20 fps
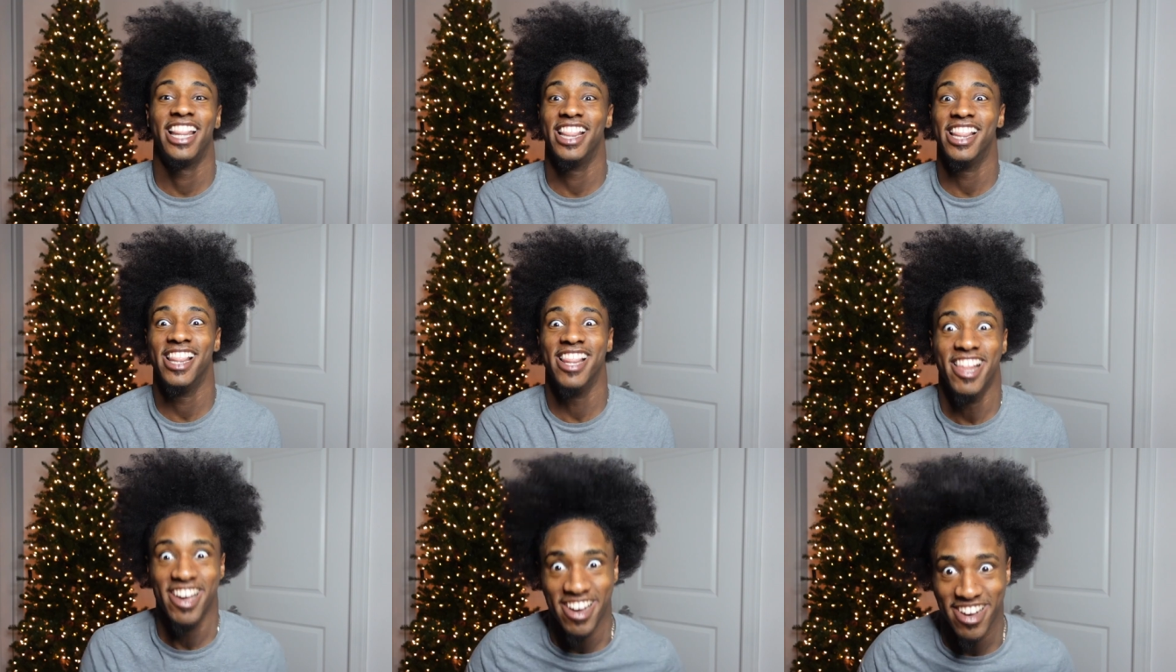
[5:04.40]

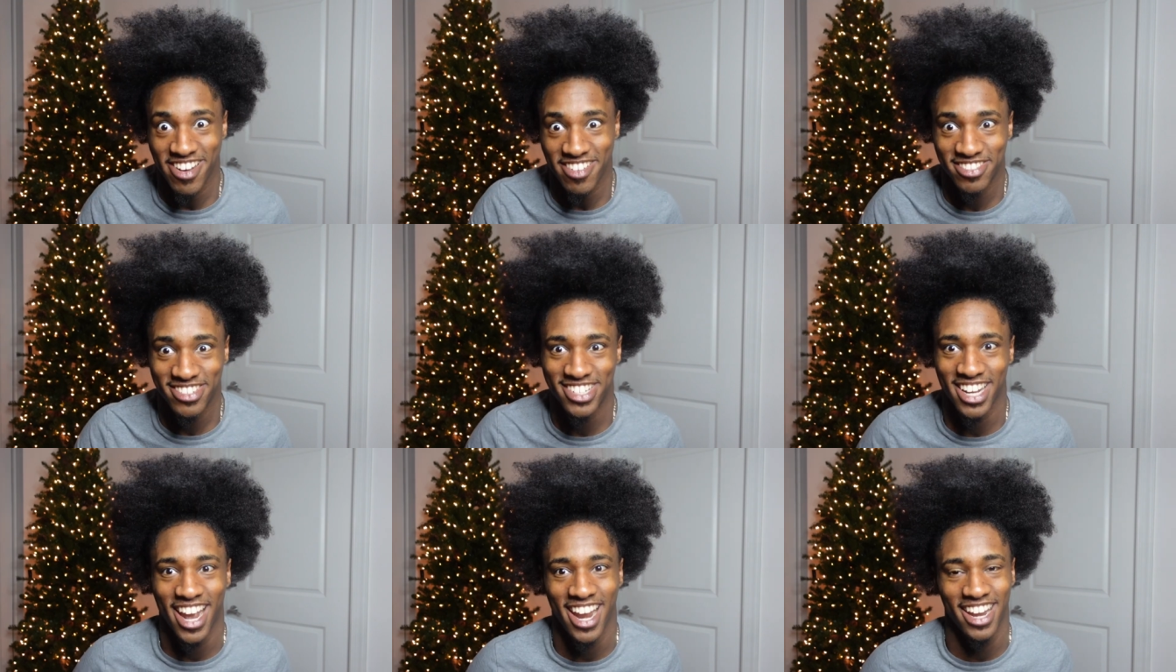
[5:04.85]

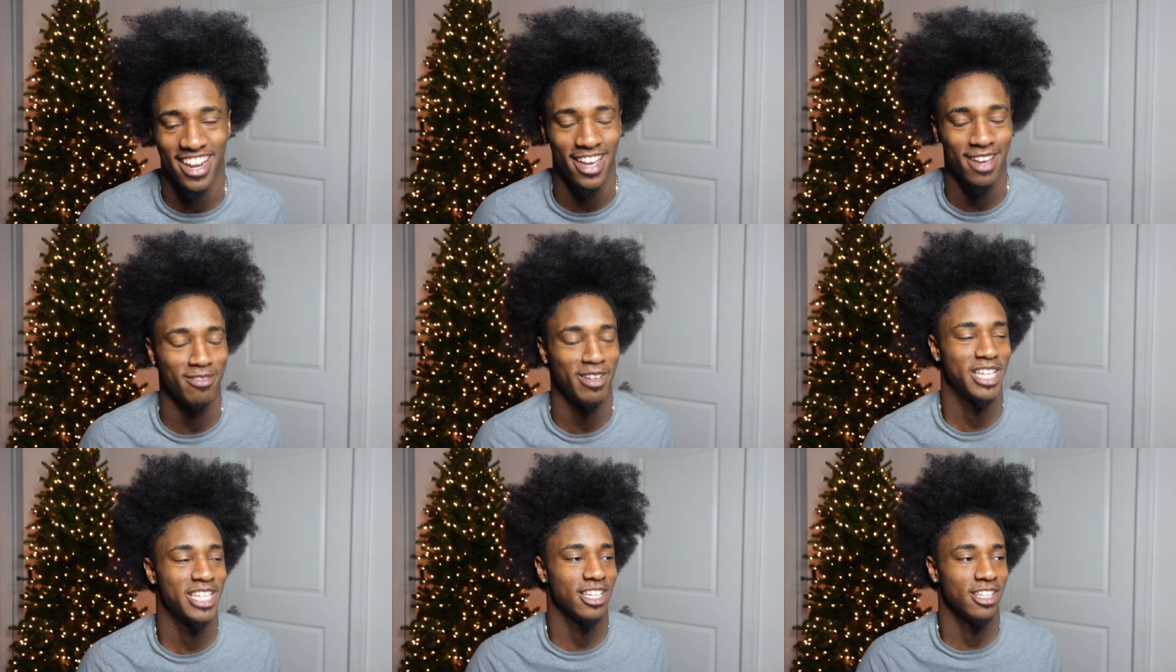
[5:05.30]
love shiny.
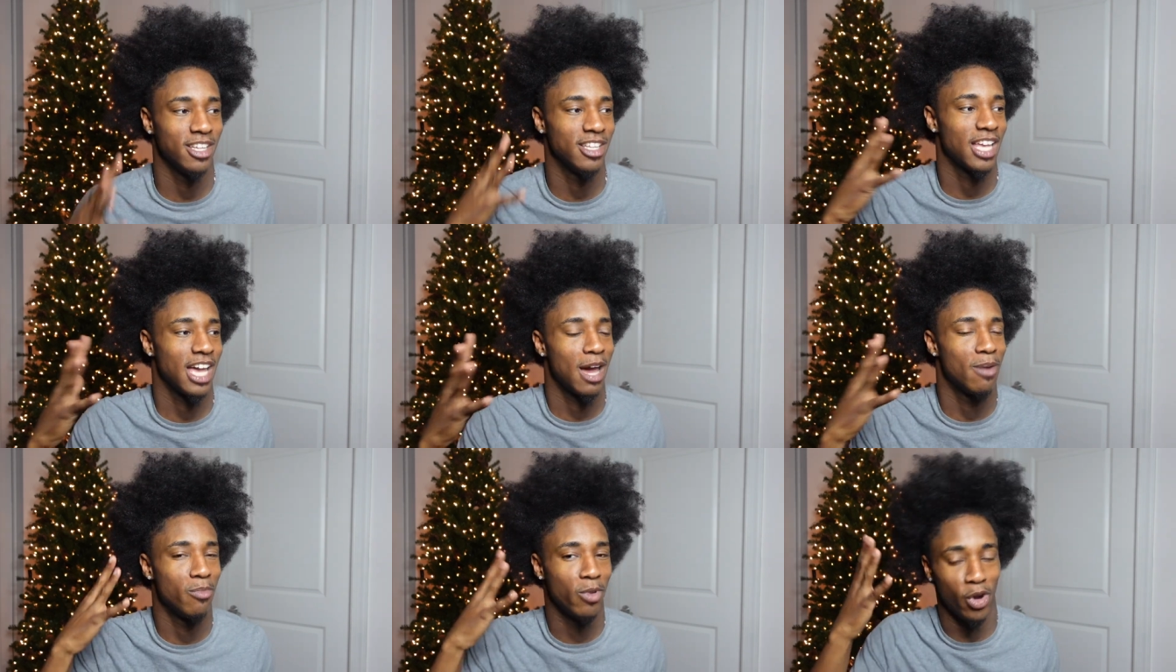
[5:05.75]
It makes it look
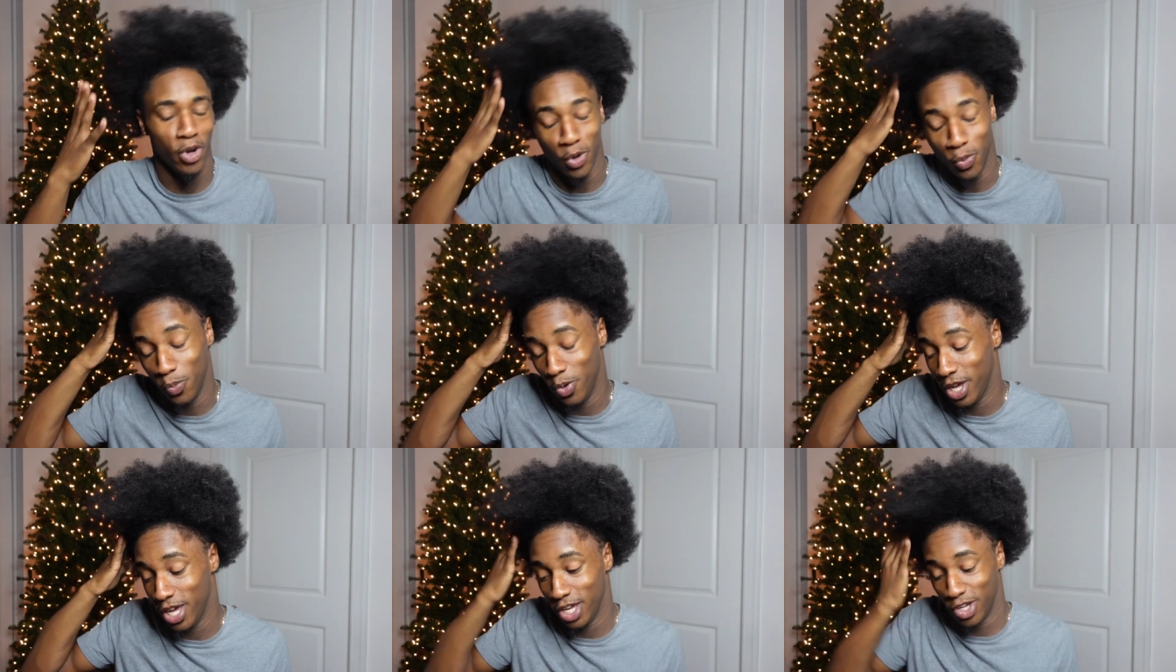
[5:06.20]
like I'm wearing
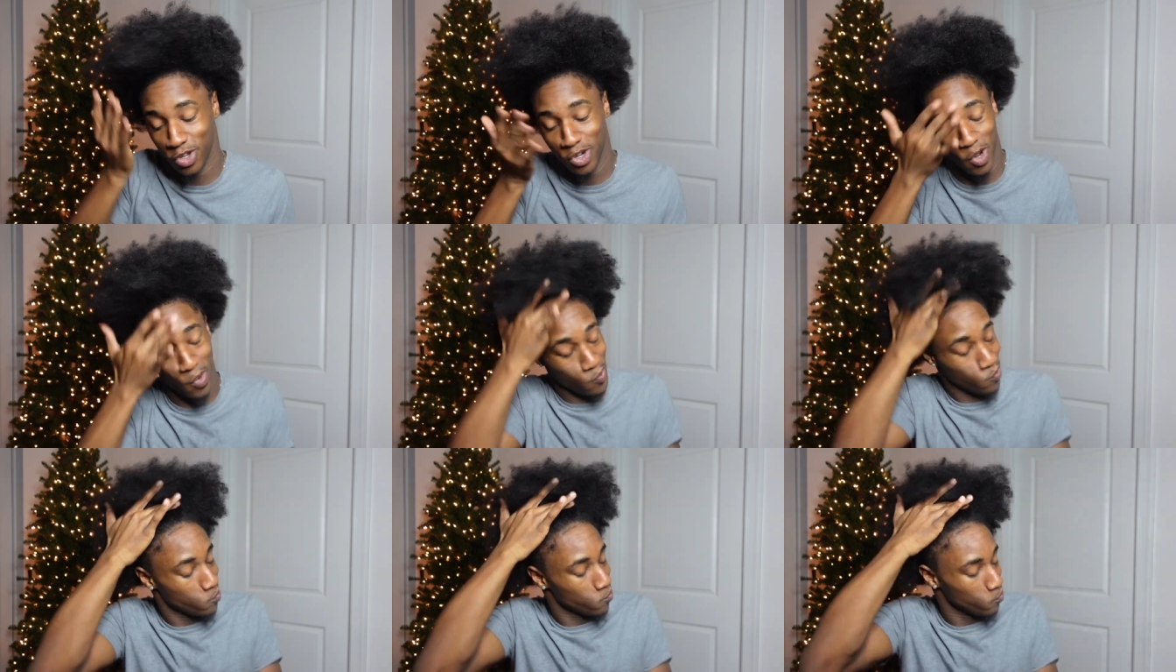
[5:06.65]
a wig, you know.